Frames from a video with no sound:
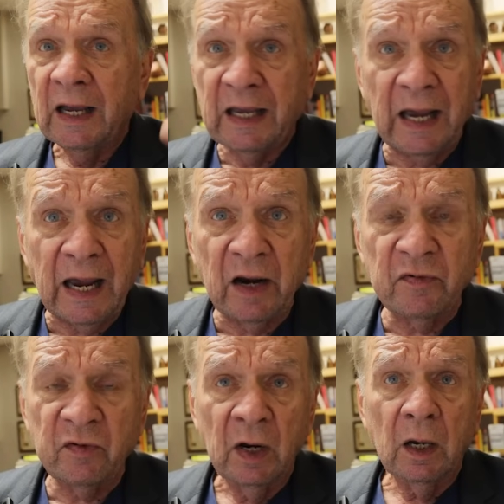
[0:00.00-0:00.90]

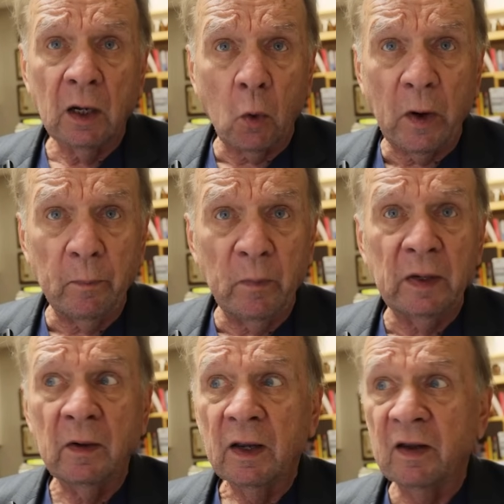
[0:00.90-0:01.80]
Cash,
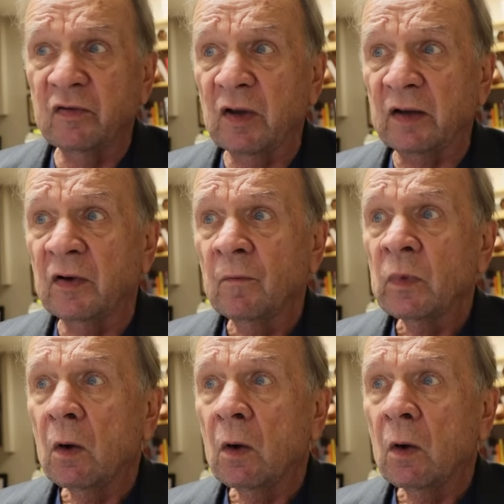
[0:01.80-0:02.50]
equipment, and such.